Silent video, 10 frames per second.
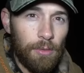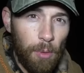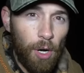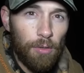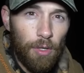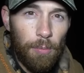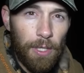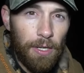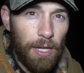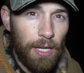Tomorrow's
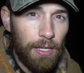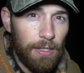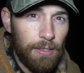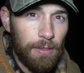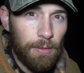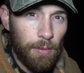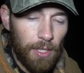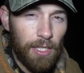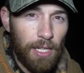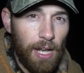opening day
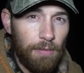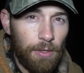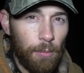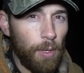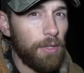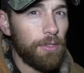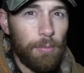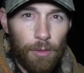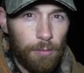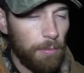we're gonna get after them. Weather's
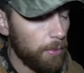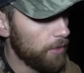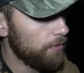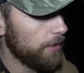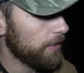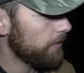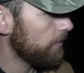supposed to be perfect,